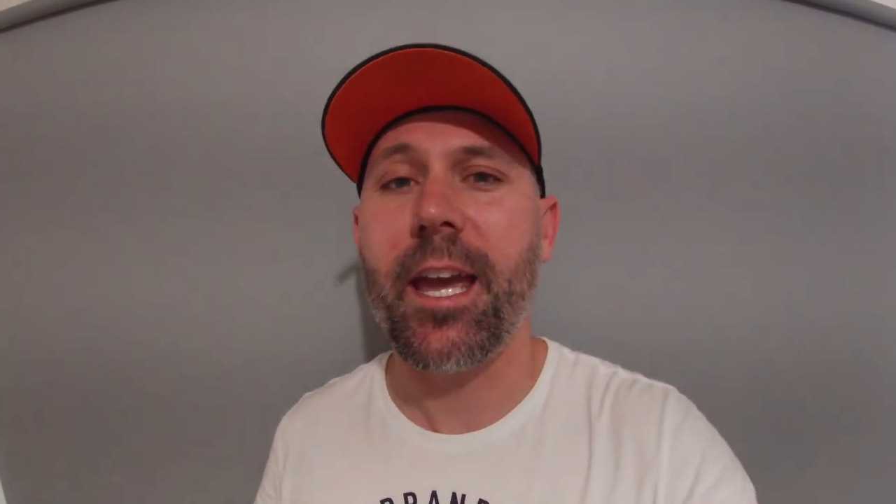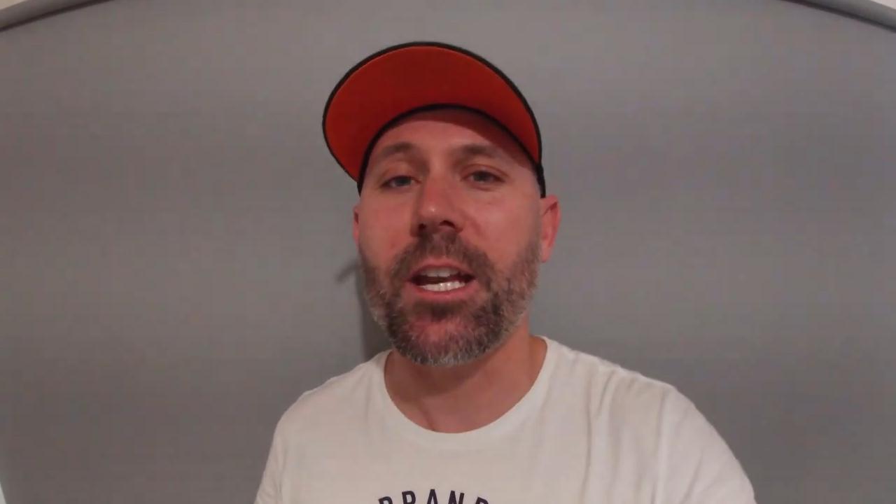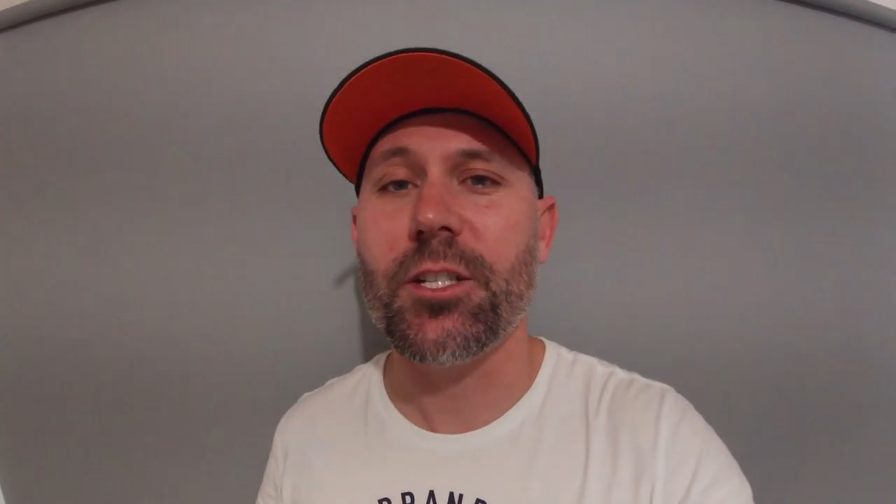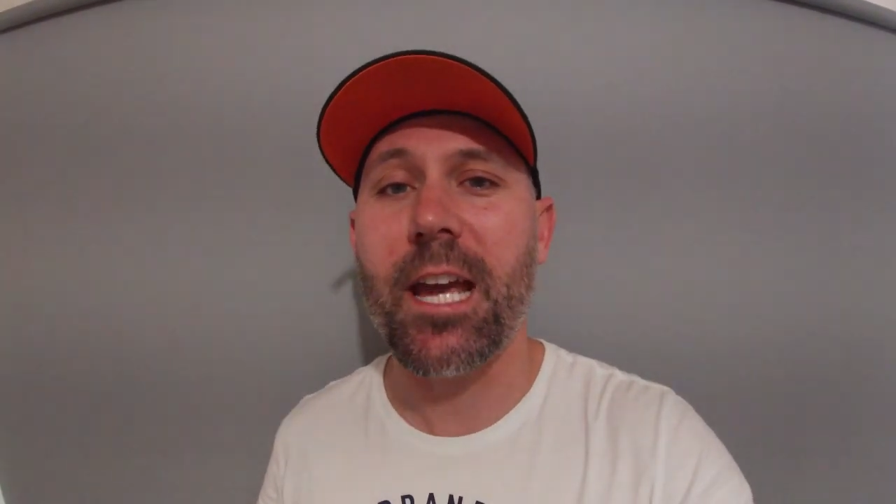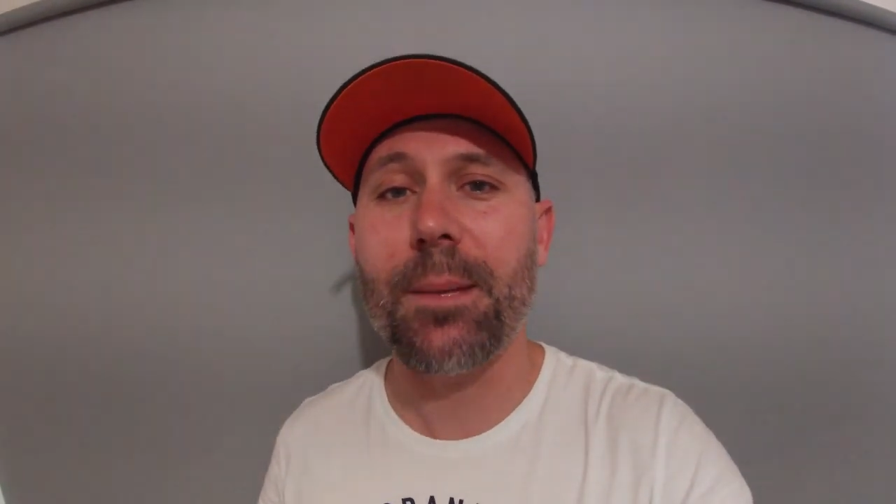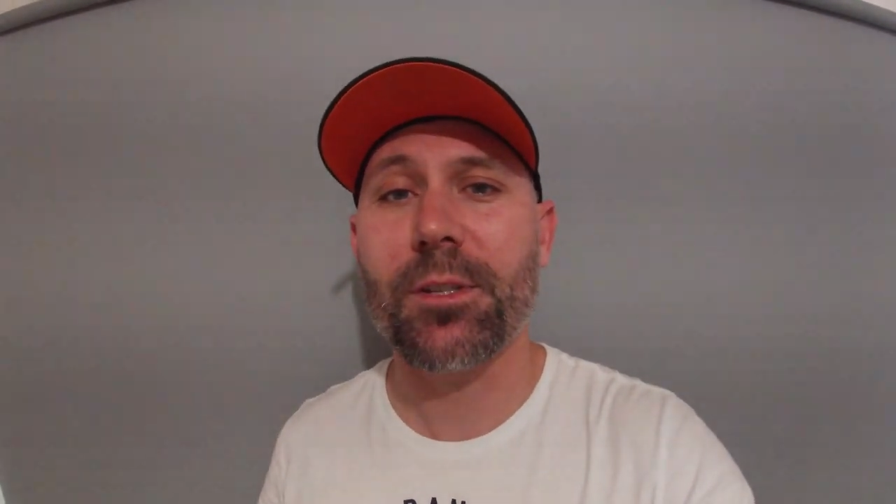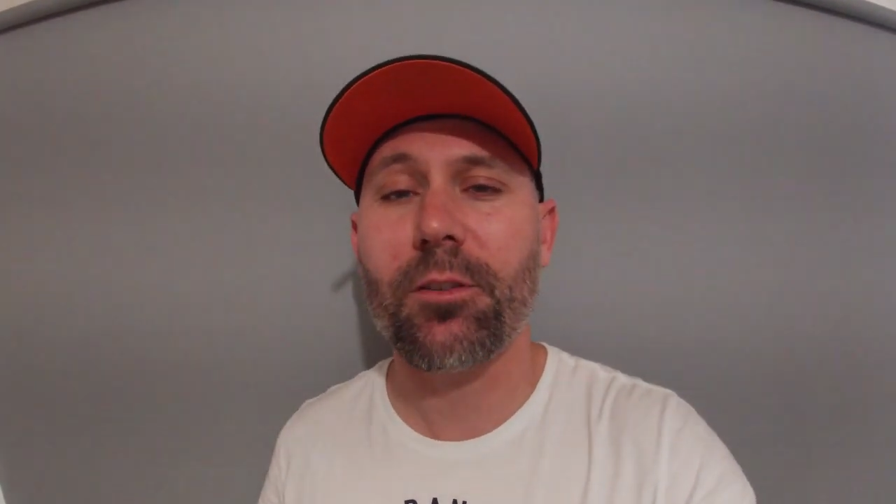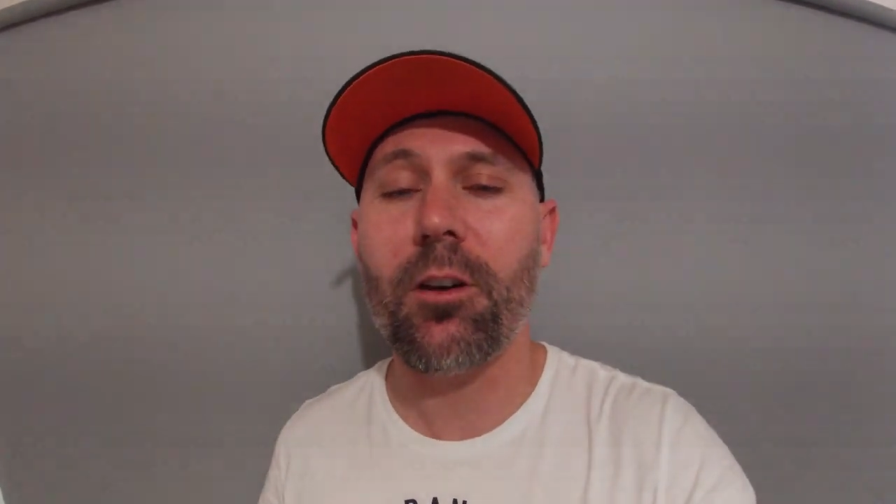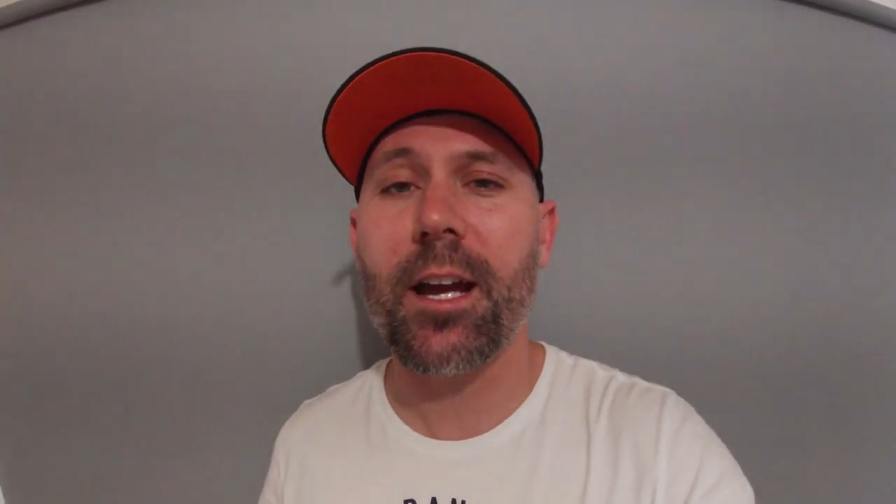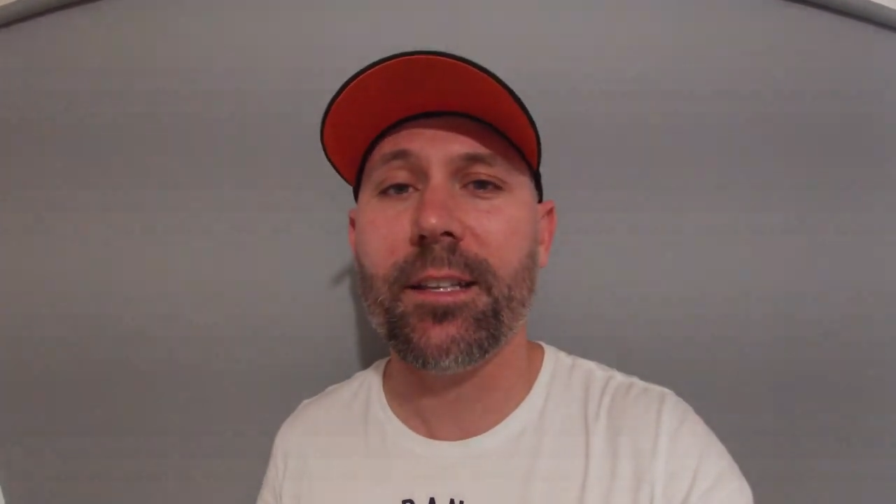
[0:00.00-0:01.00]
out James
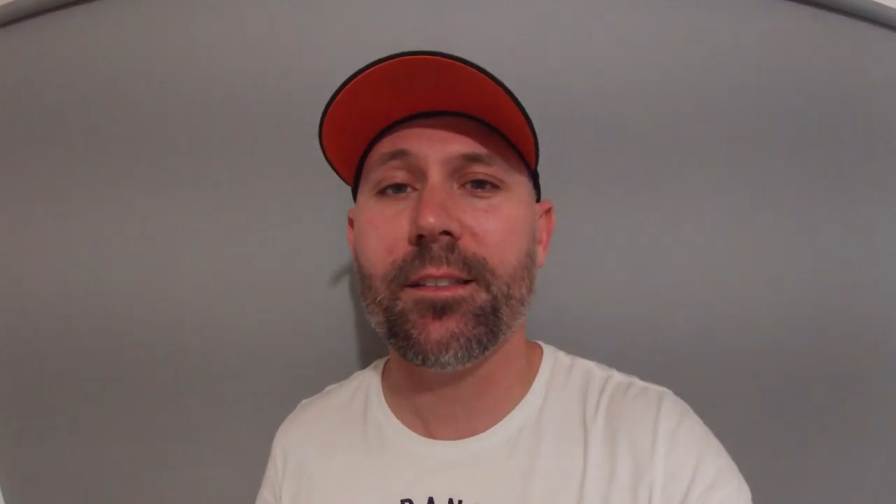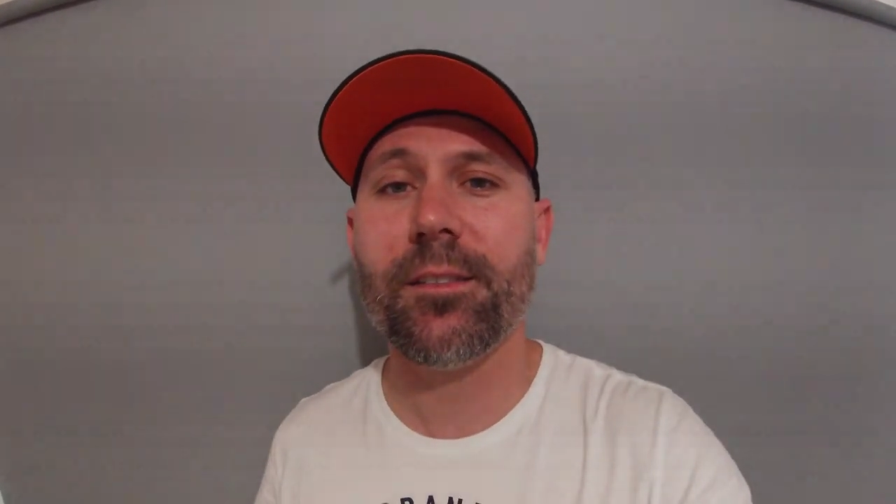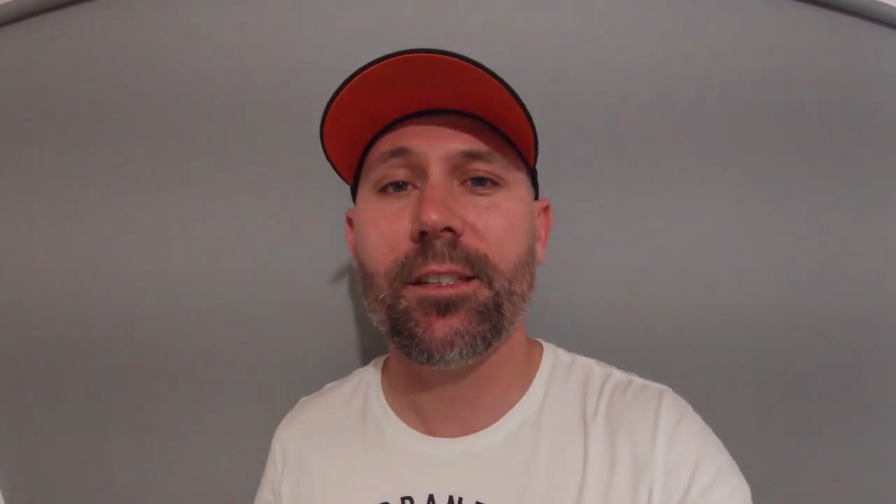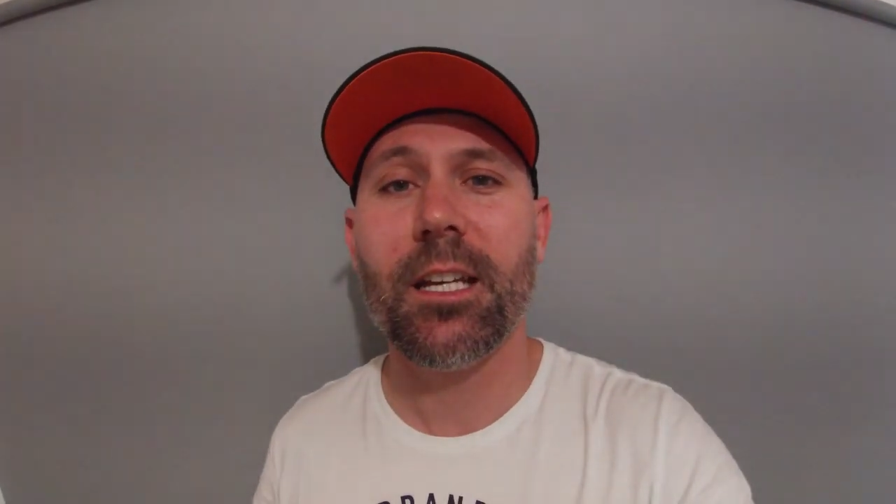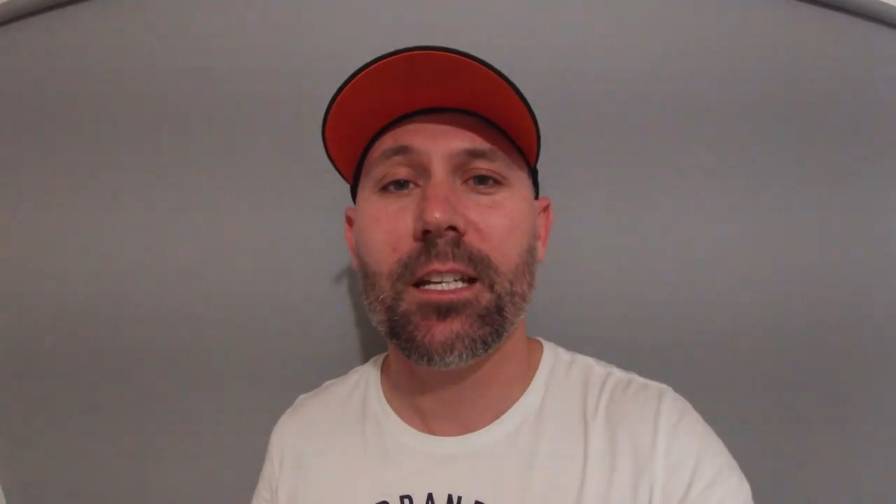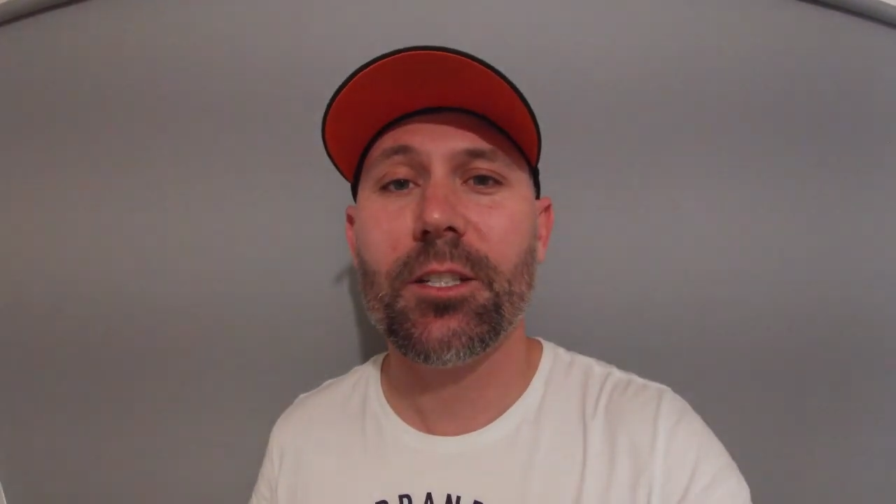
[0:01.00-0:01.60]
Crichton's